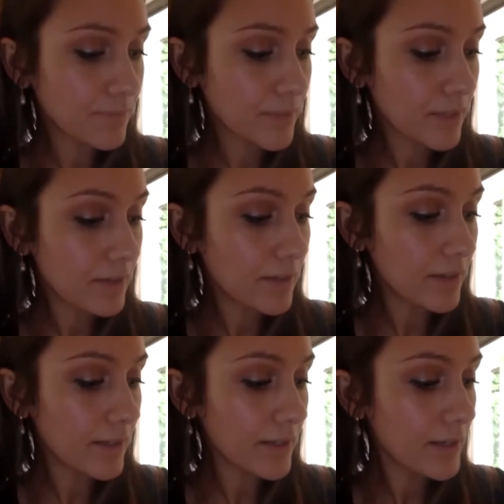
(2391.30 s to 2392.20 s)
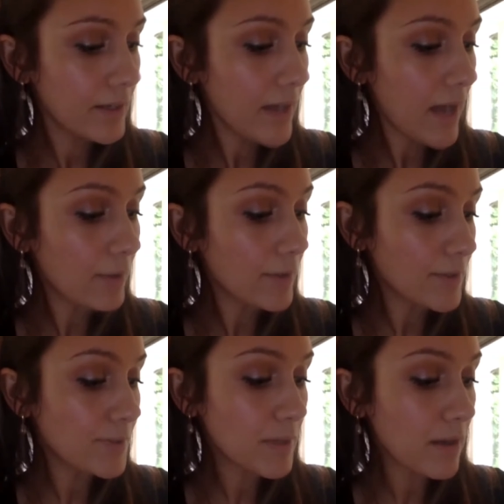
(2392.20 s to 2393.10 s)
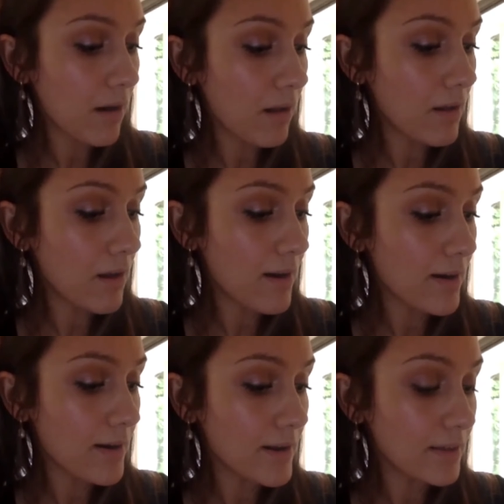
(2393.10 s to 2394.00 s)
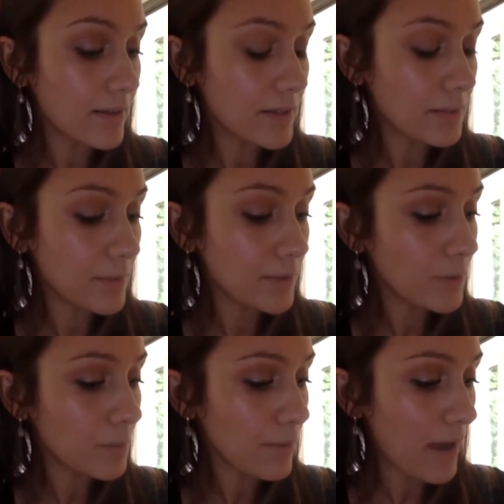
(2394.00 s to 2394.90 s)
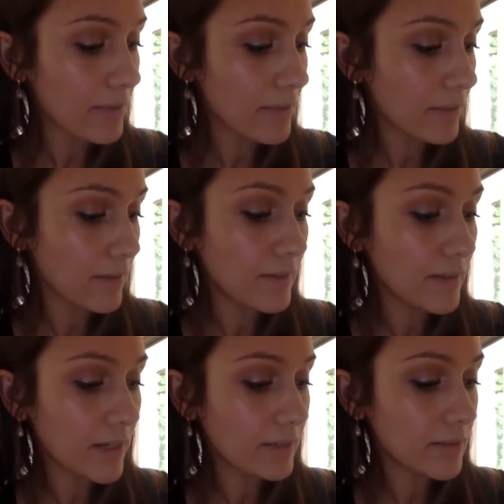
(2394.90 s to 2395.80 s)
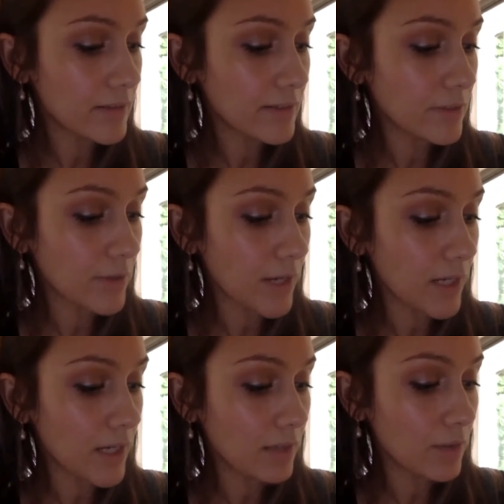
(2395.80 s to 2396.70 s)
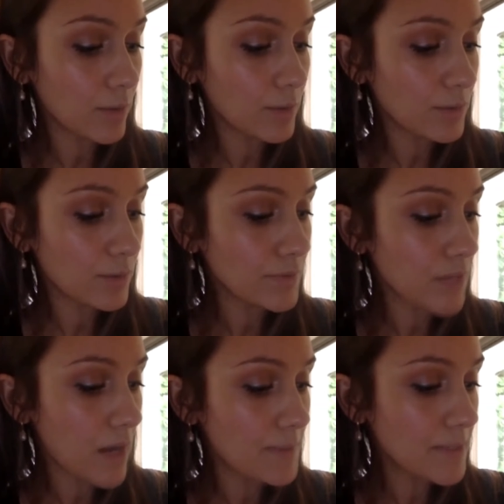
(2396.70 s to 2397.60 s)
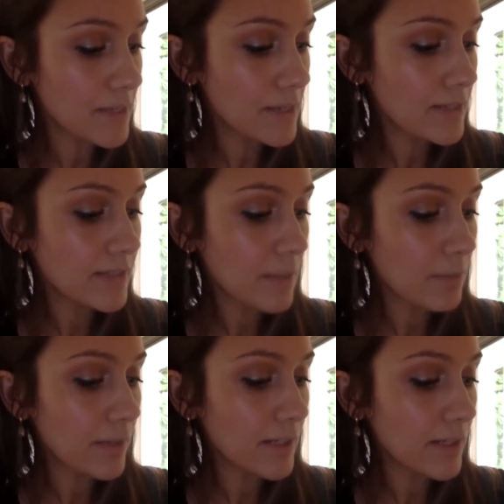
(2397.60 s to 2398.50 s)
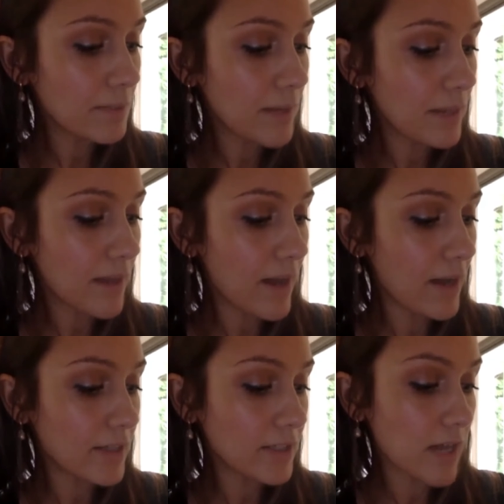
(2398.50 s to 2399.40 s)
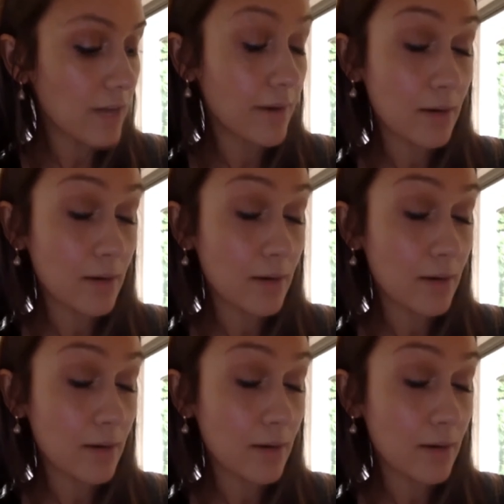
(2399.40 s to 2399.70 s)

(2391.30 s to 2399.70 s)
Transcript: Look, how close we all are in the communal breath, living under these gray and gold rooftops, separated by the hush of our